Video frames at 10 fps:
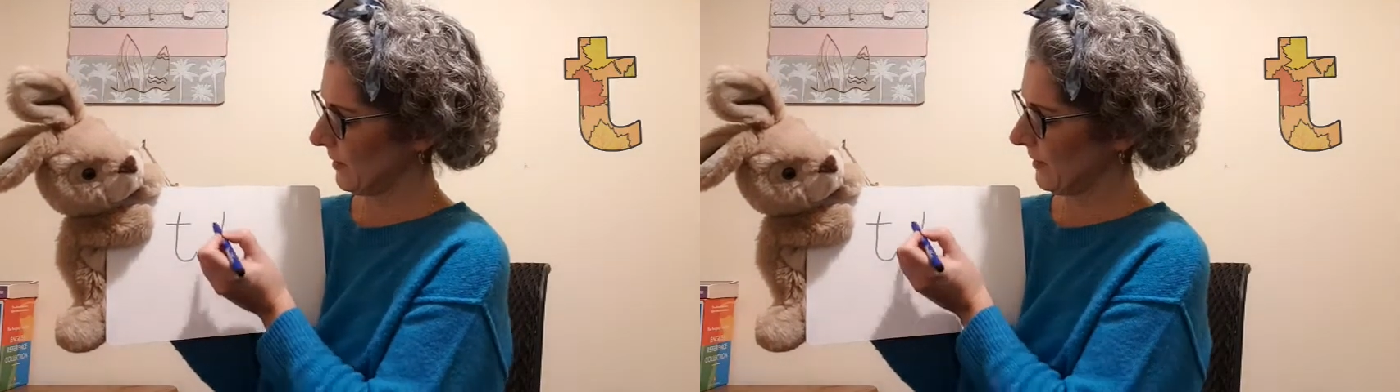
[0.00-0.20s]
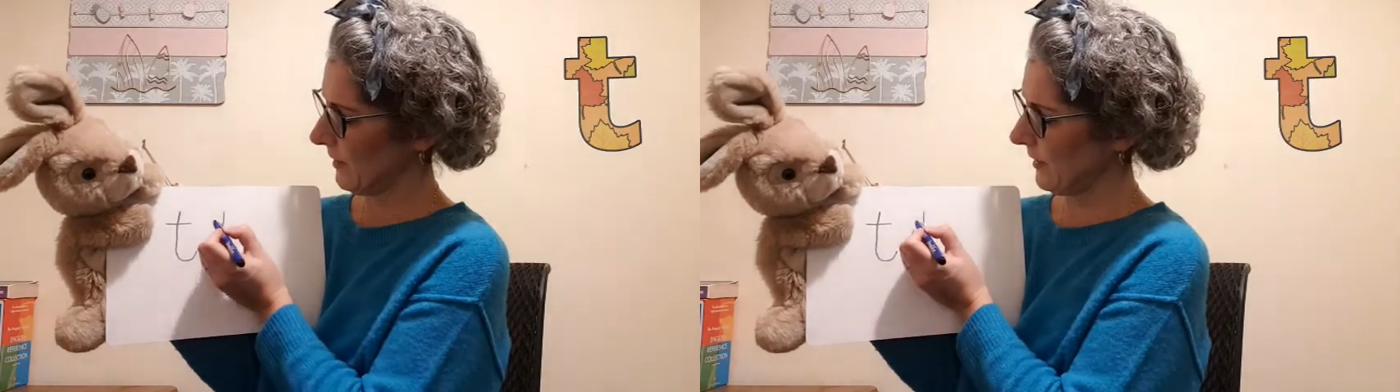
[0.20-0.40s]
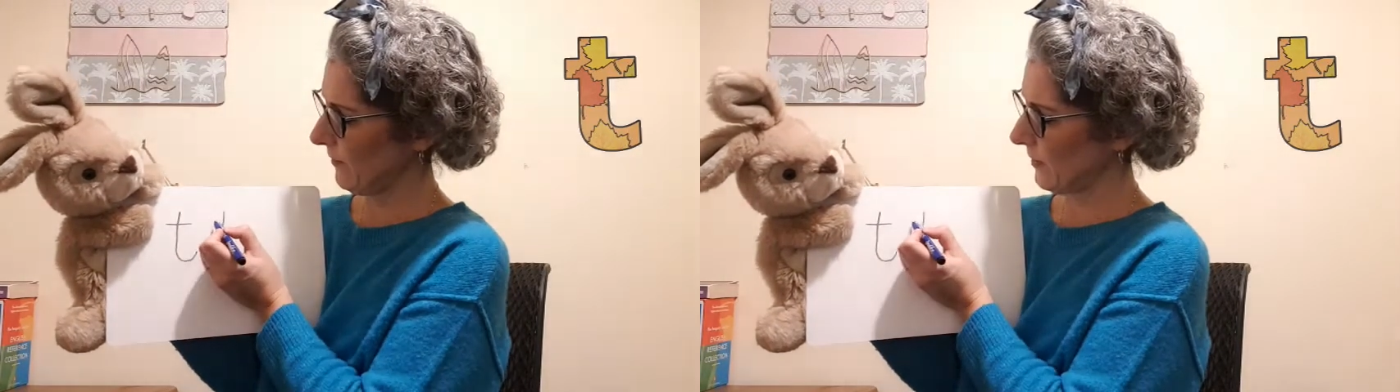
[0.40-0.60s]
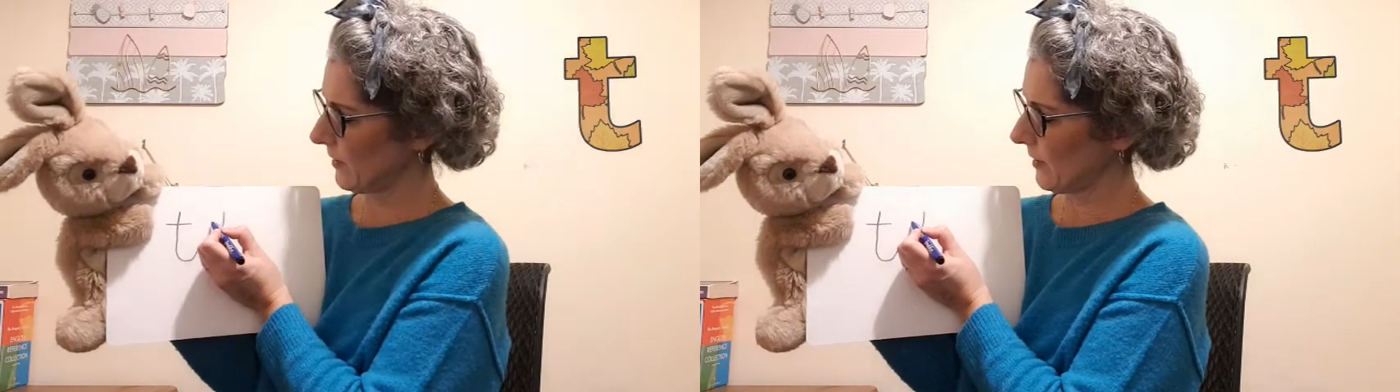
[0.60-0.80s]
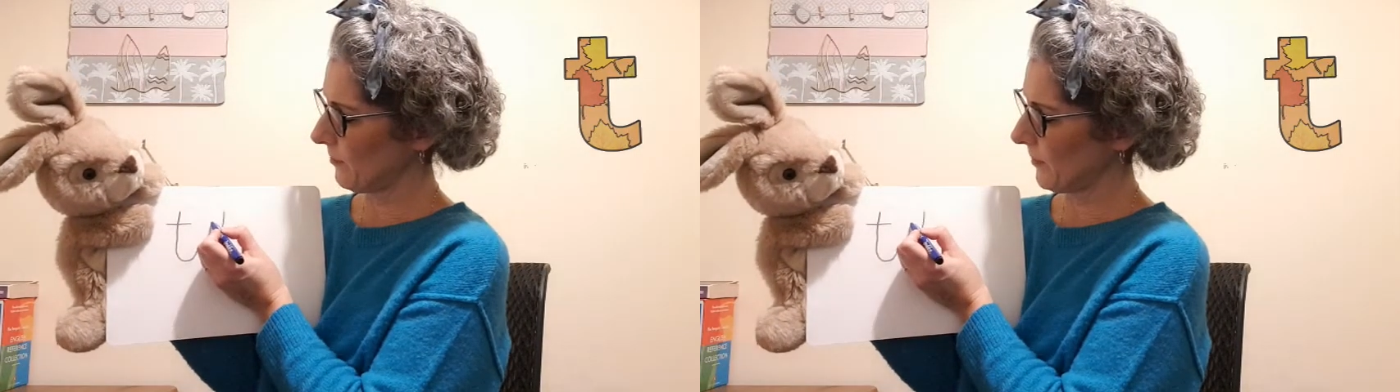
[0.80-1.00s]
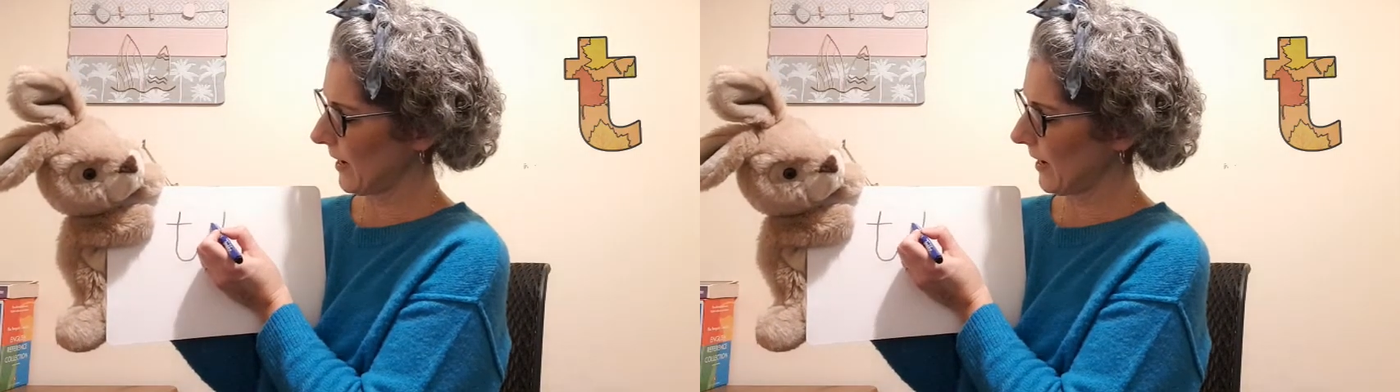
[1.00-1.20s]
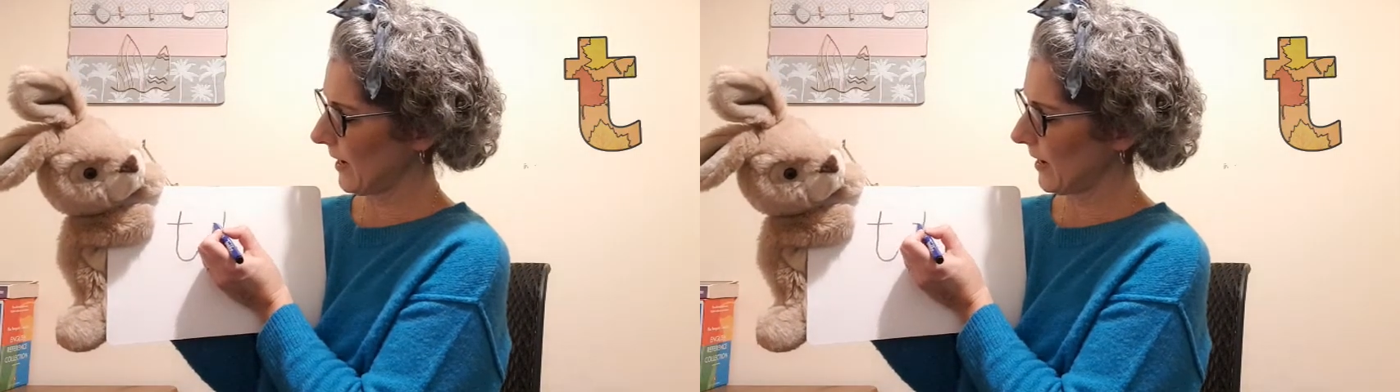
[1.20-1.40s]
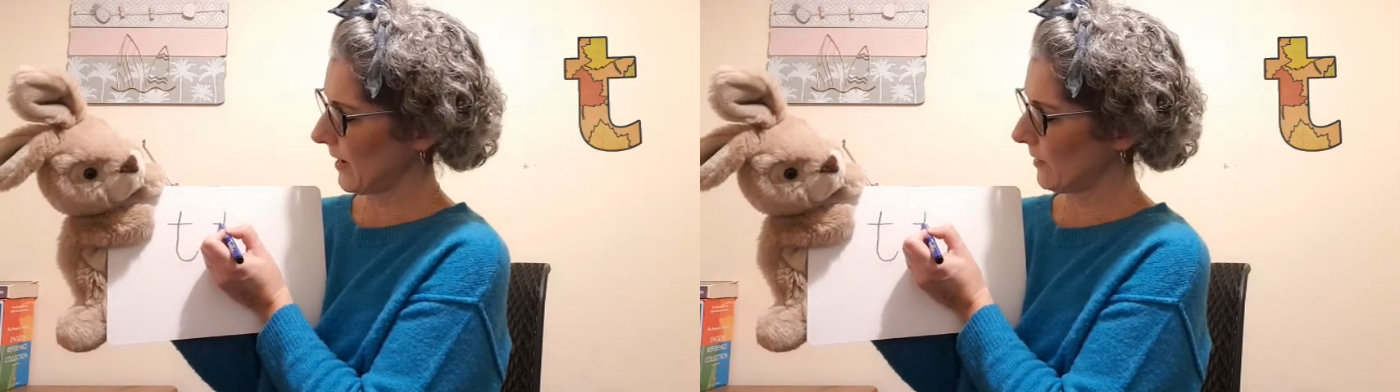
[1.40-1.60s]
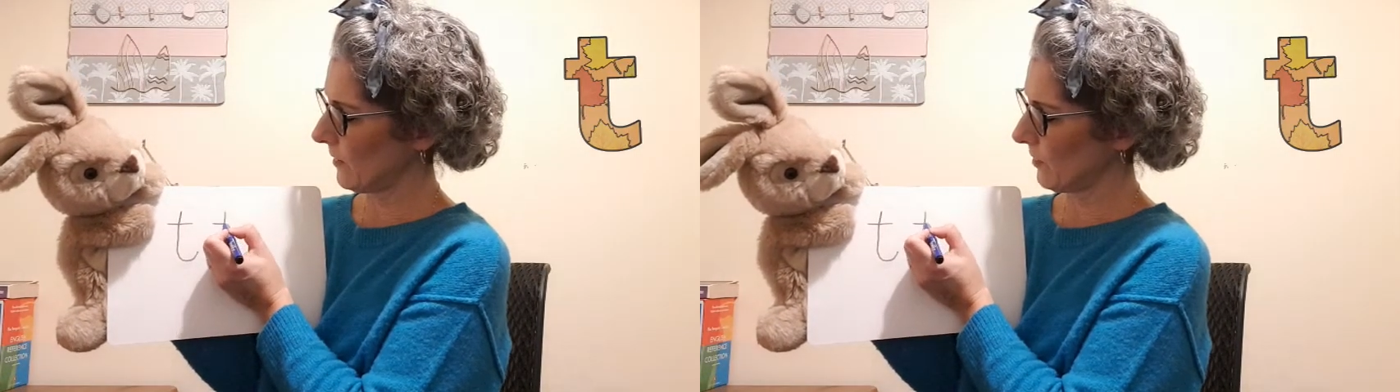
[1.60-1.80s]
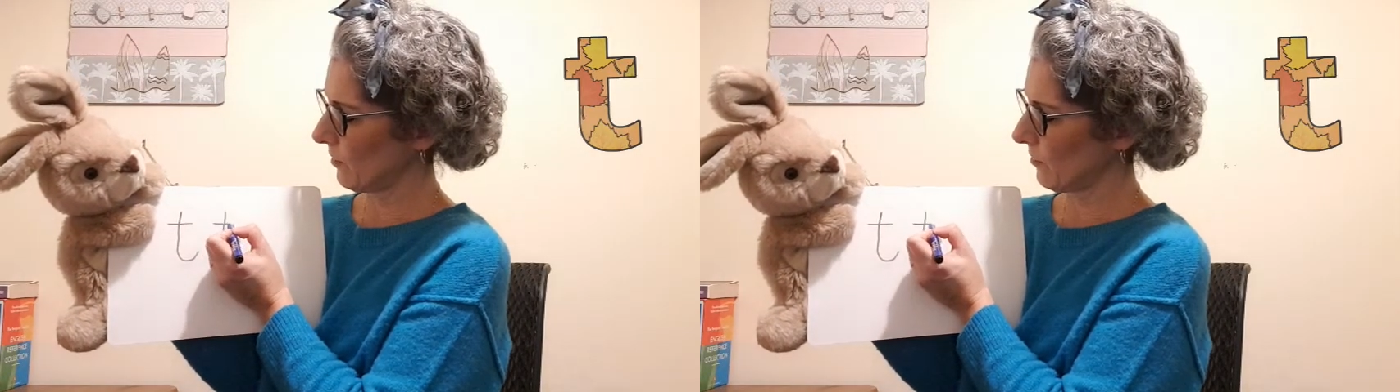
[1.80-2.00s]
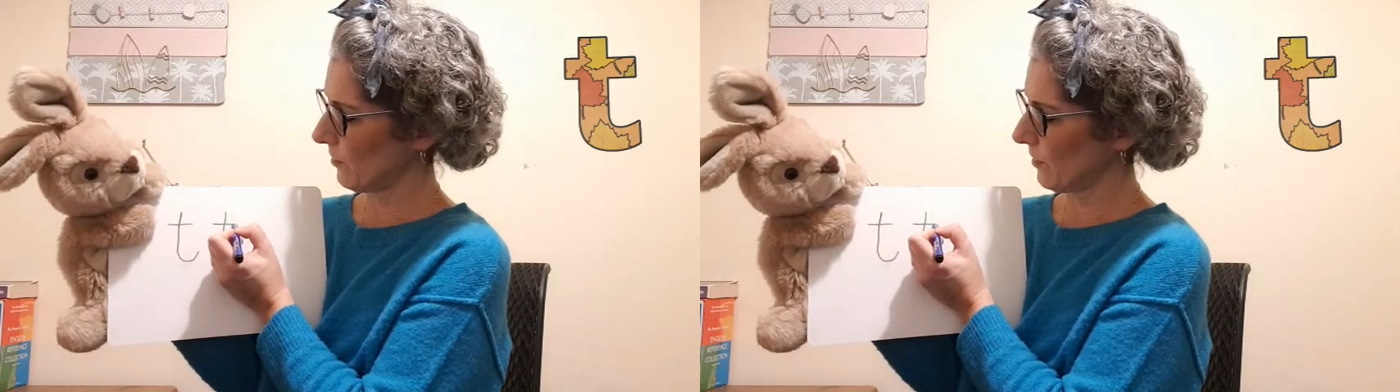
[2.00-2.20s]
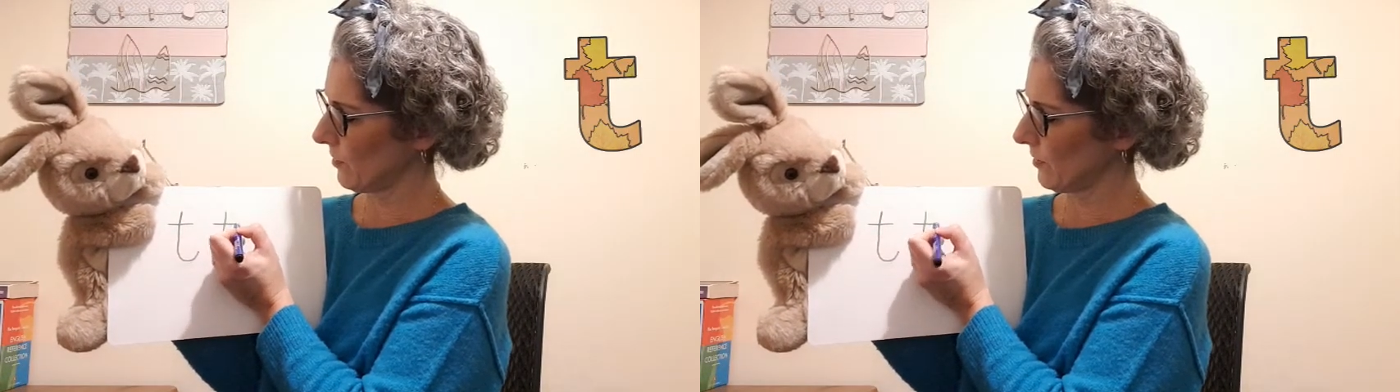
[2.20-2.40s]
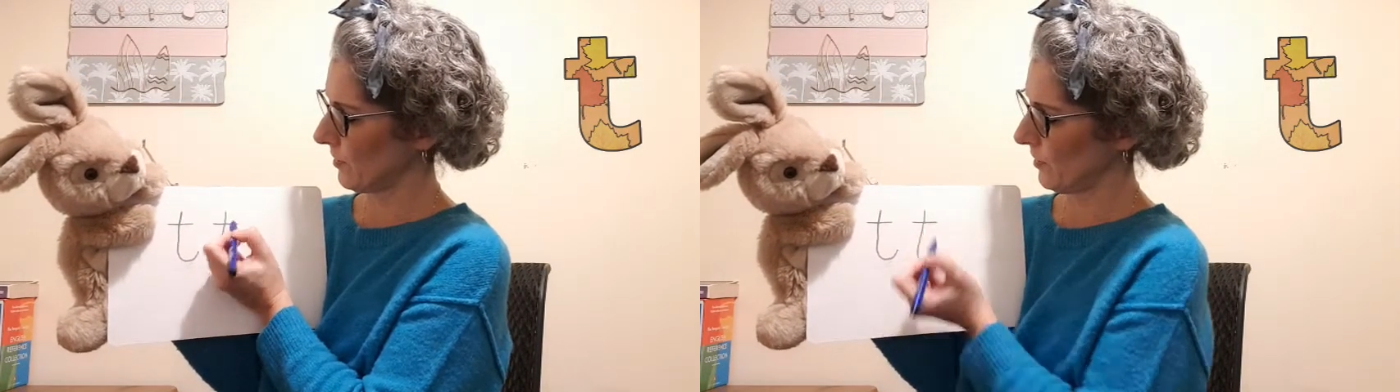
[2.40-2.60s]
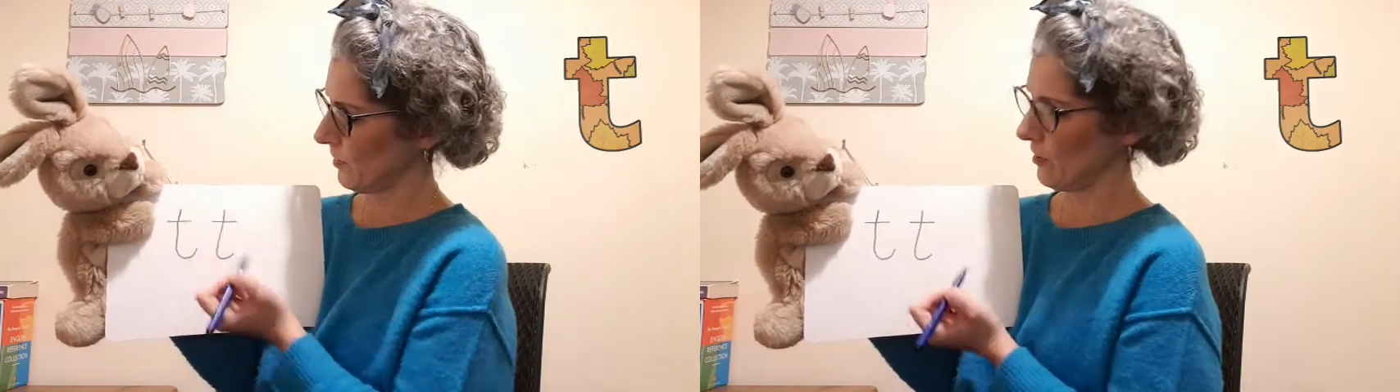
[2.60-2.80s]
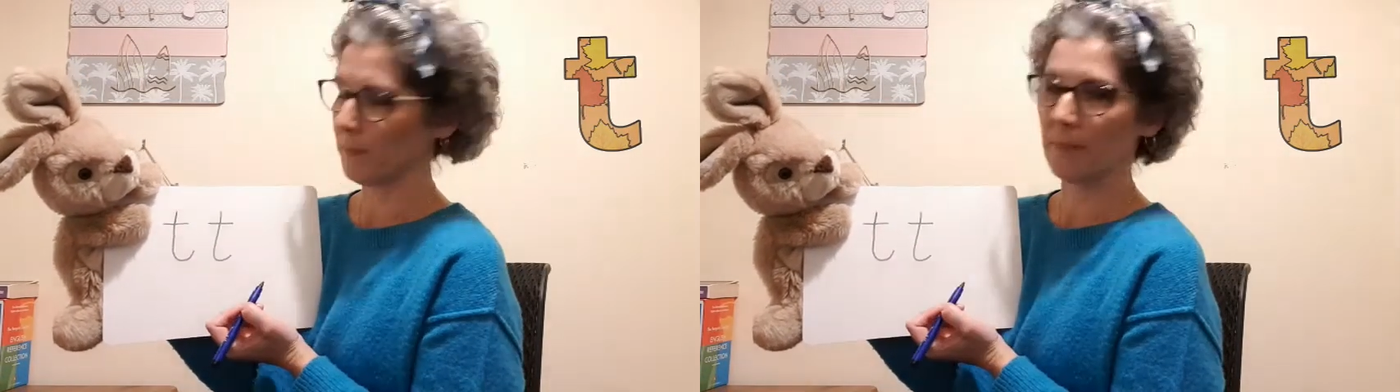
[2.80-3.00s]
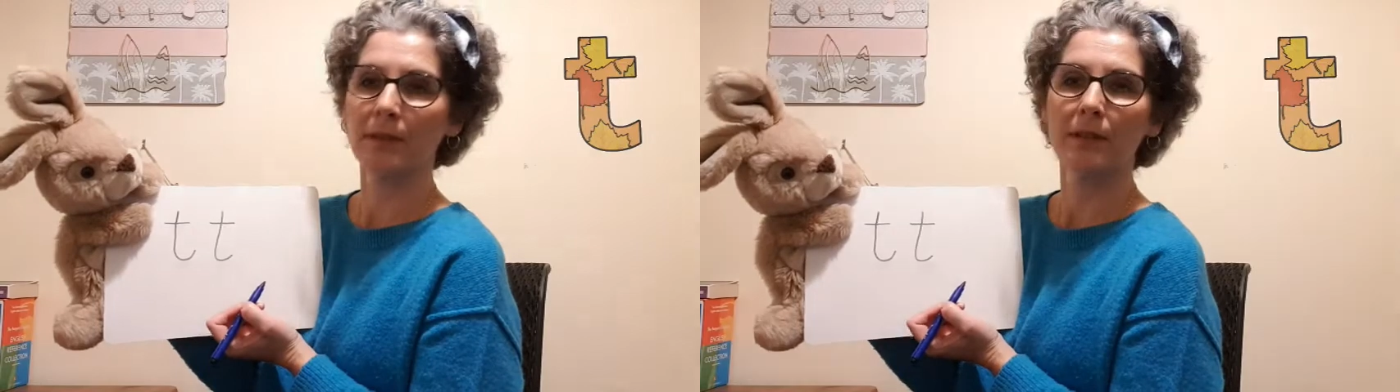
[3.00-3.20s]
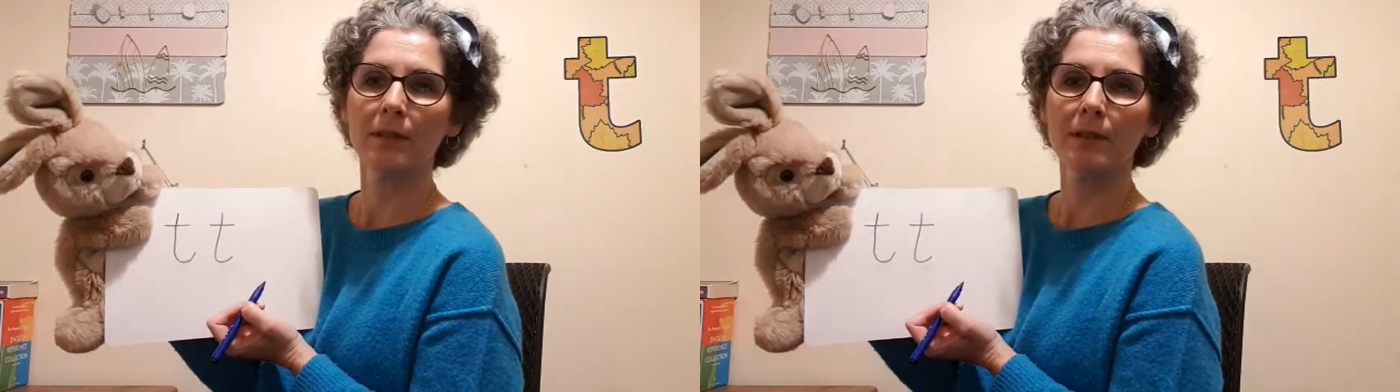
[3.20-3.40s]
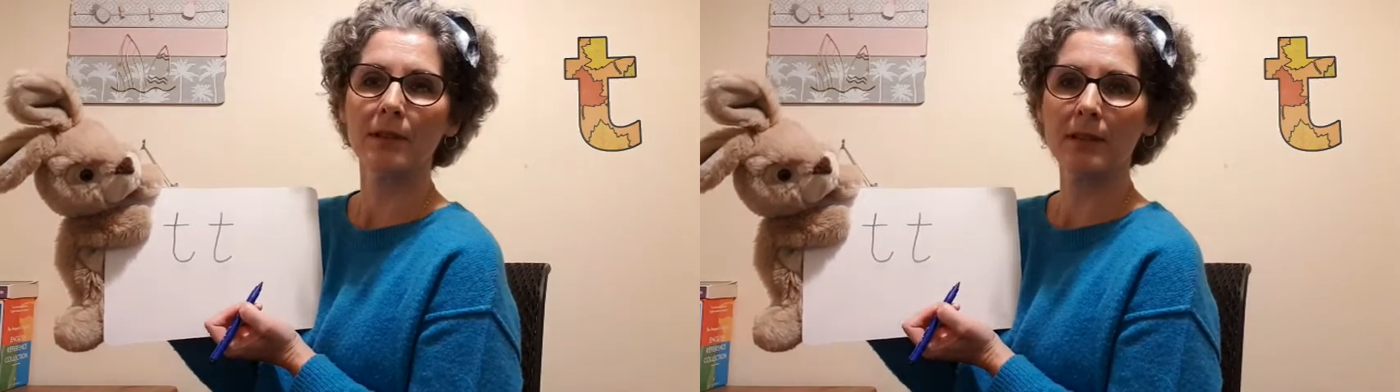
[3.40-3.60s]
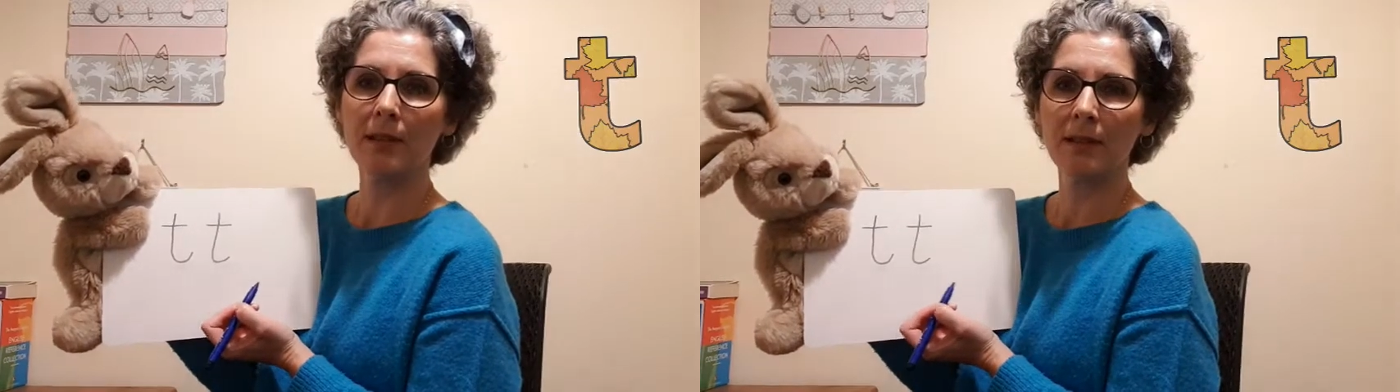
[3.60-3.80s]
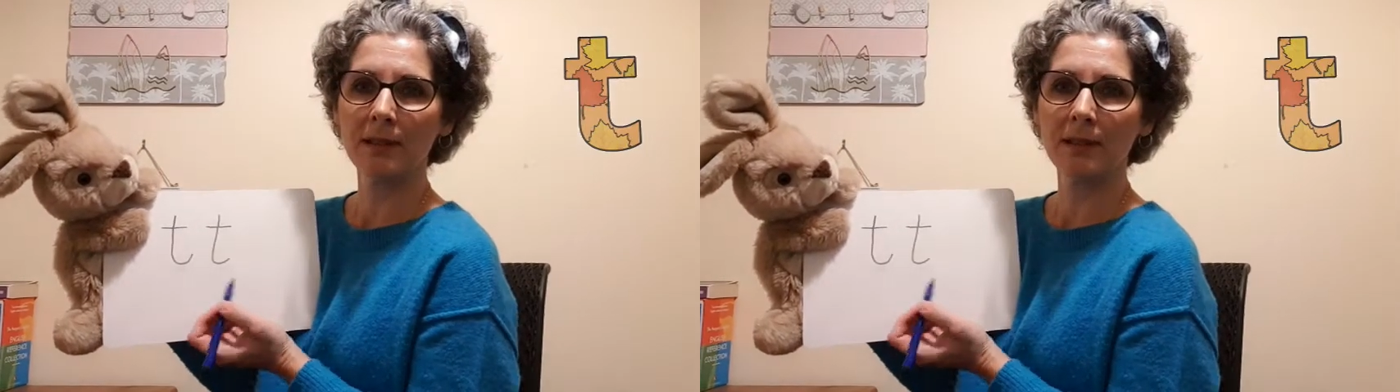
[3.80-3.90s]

lift up and across the top. T.